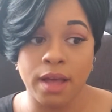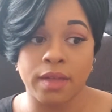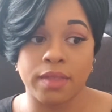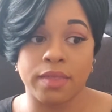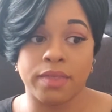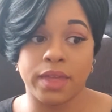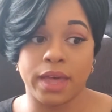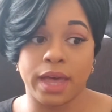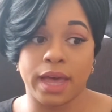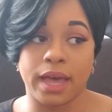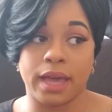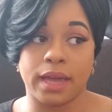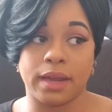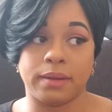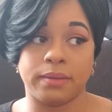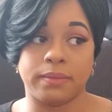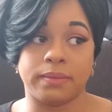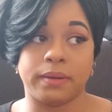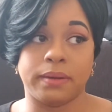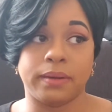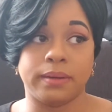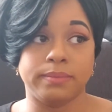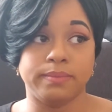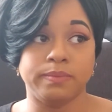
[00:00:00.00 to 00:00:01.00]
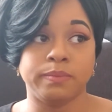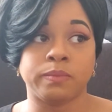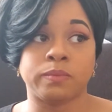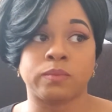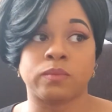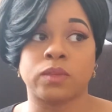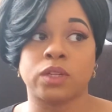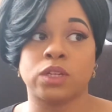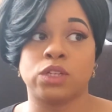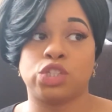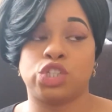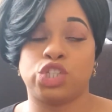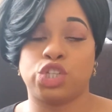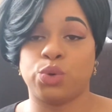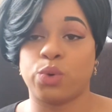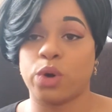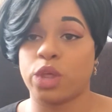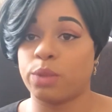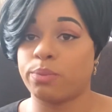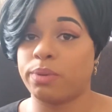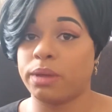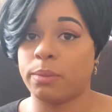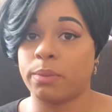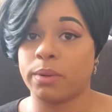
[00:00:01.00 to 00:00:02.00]
Then 2
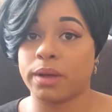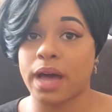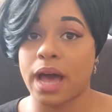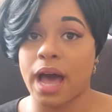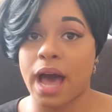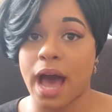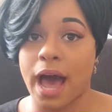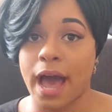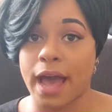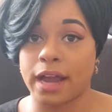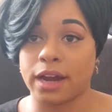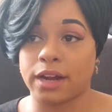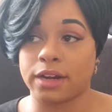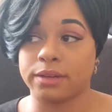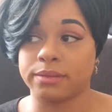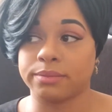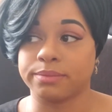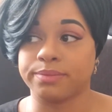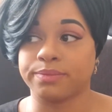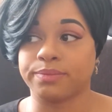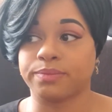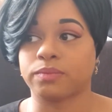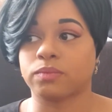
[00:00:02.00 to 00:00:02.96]
other people got hired,